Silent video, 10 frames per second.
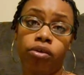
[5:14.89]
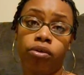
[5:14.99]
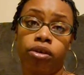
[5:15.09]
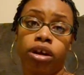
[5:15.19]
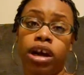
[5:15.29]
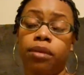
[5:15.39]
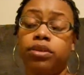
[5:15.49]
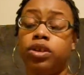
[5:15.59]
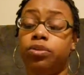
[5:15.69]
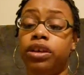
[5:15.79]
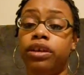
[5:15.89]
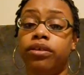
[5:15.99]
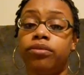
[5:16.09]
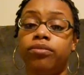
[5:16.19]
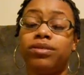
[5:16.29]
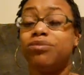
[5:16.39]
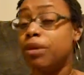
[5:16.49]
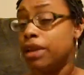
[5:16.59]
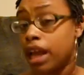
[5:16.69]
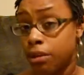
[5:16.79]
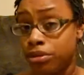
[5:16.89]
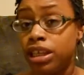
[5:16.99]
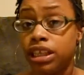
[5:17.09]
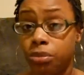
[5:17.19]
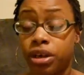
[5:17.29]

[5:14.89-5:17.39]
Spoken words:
or to be, maybe not completely,